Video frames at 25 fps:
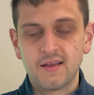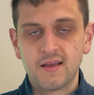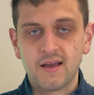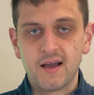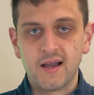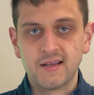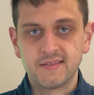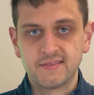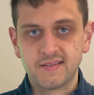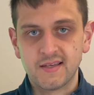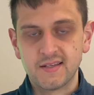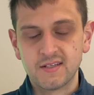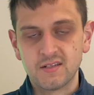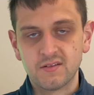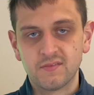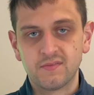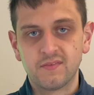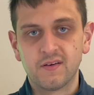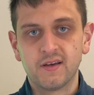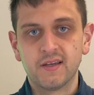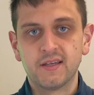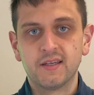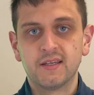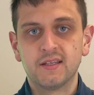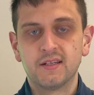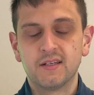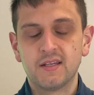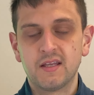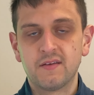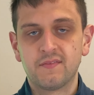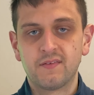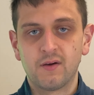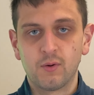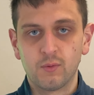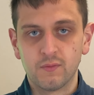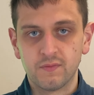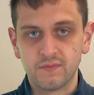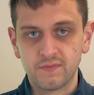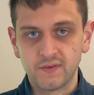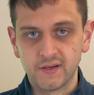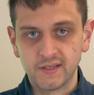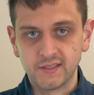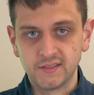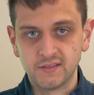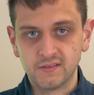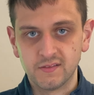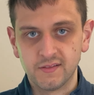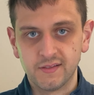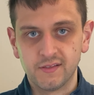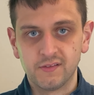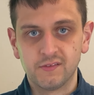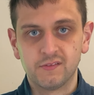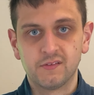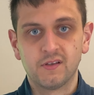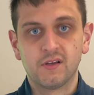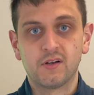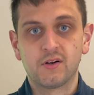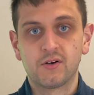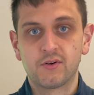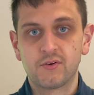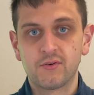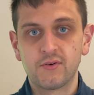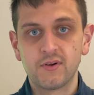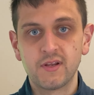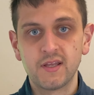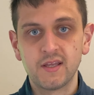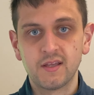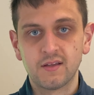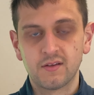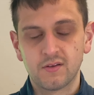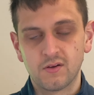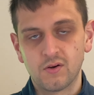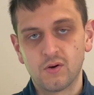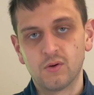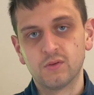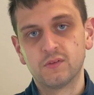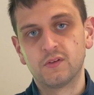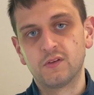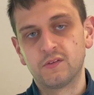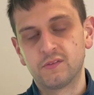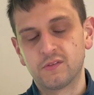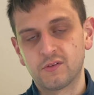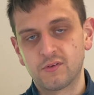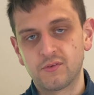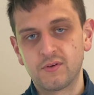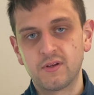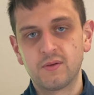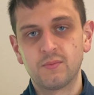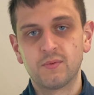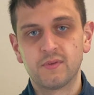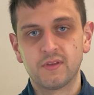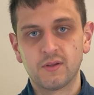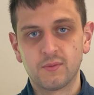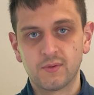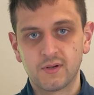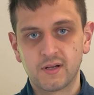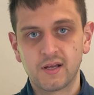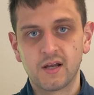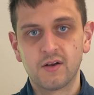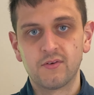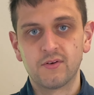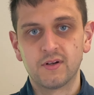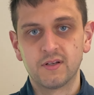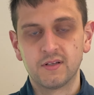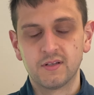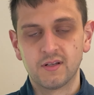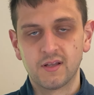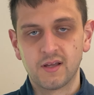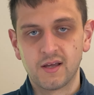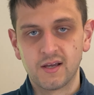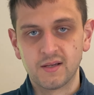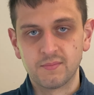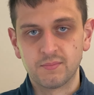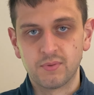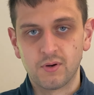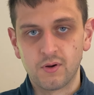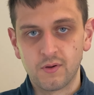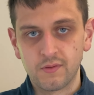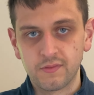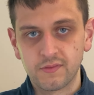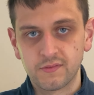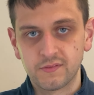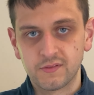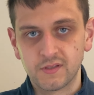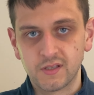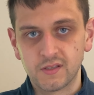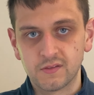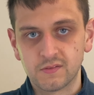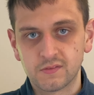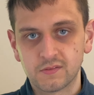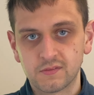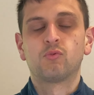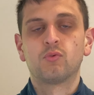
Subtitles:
identifying if our findings agree or disagree with our current hypothesis.